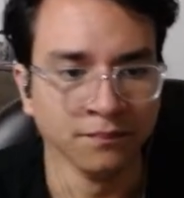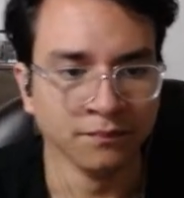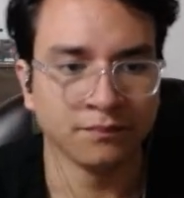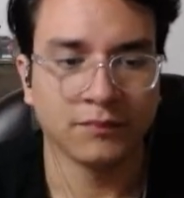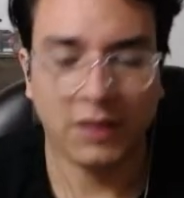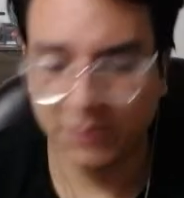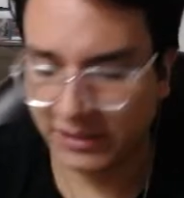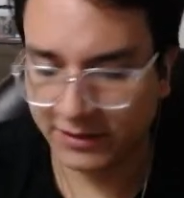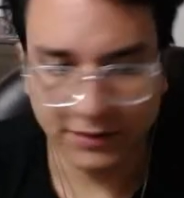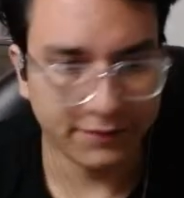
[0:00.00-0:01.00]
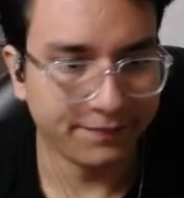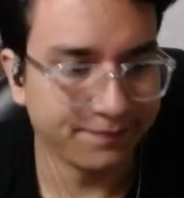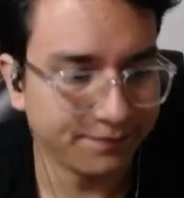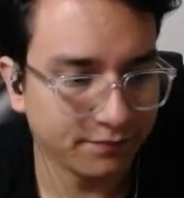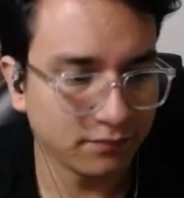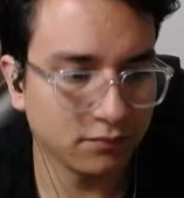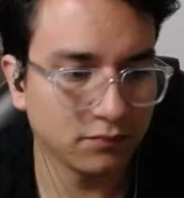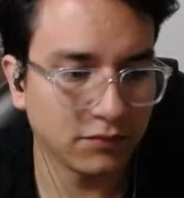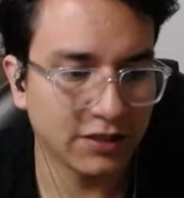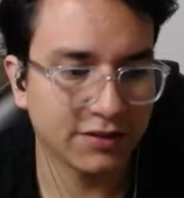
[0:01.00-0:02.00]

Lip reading: Amazing. Let's save